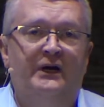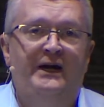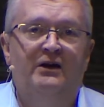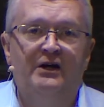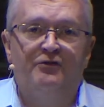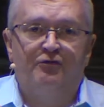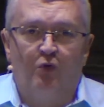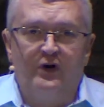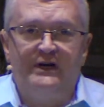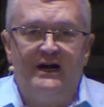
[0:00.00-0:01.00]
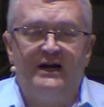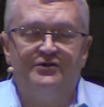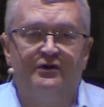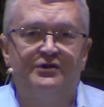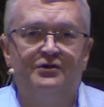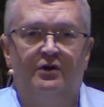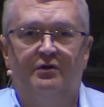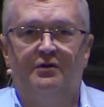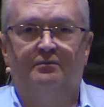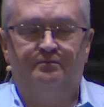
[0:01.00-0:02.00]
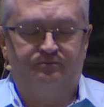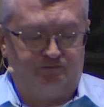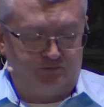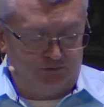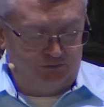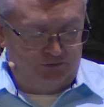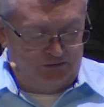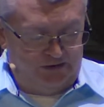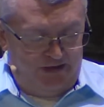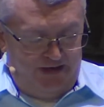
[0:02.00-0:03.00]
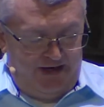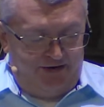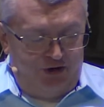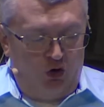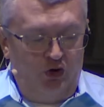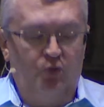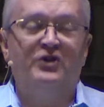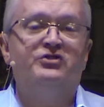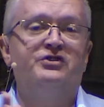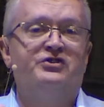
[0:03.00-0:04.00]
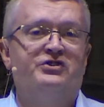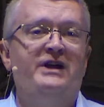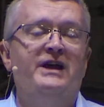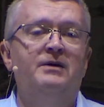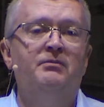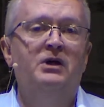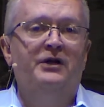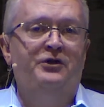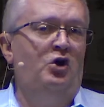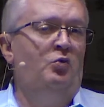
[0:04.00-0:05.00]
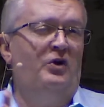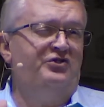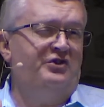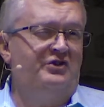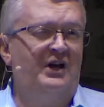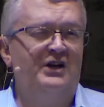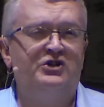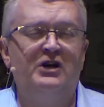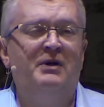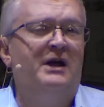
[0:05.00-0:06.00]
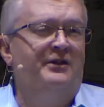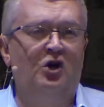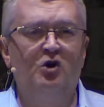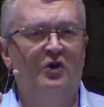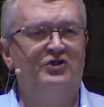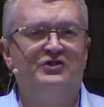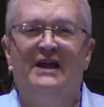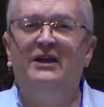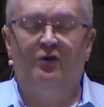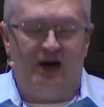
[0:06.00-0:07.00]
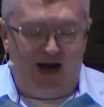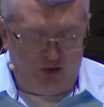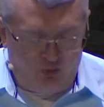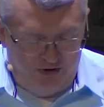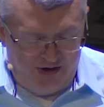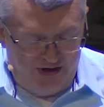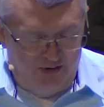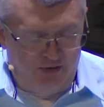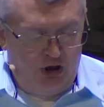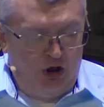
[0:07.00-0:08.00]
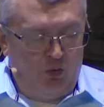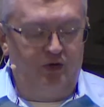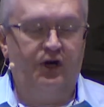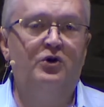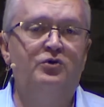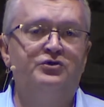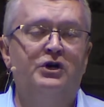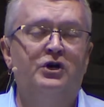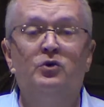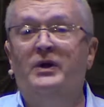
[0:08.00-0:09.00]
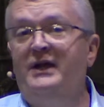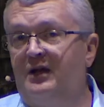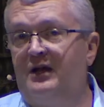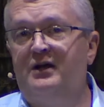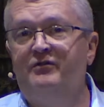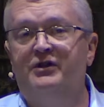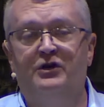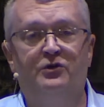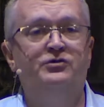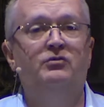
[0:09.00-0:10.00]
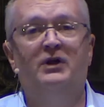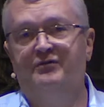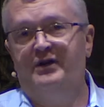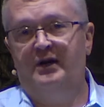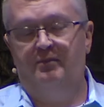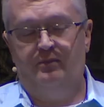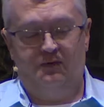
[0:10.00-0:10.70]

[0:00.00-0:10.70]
He lived 40 days on this earth. And the only ones to see him, the only ones to touch him, the only ones to interact with him were those who he loved and those who loved him.